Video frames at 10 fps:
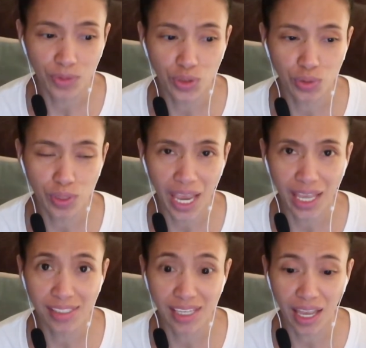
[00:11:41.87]
Judy
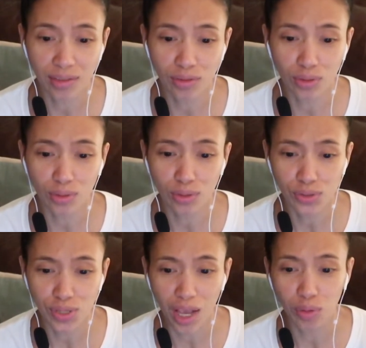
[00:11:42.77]
Ann
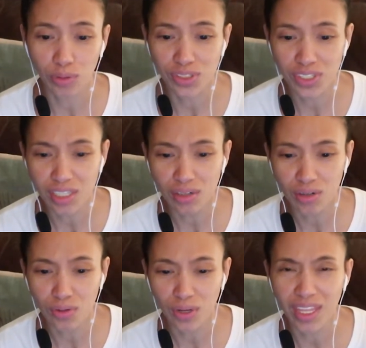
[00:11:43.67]
Santos, Agot
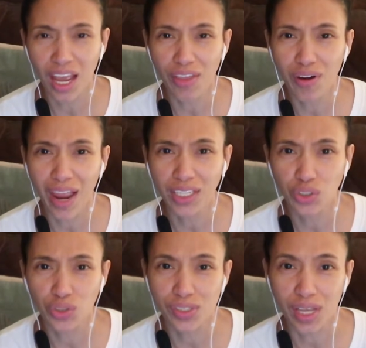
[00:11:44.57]
Isidro, and the other
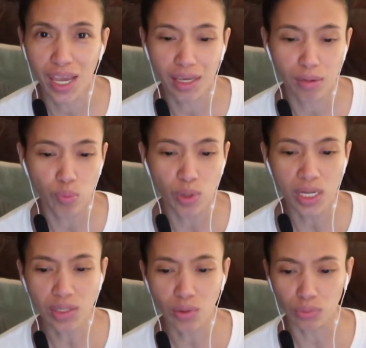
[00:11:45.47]
actress. I
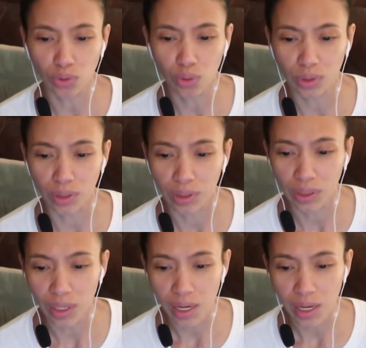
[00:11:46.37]
really don't know her.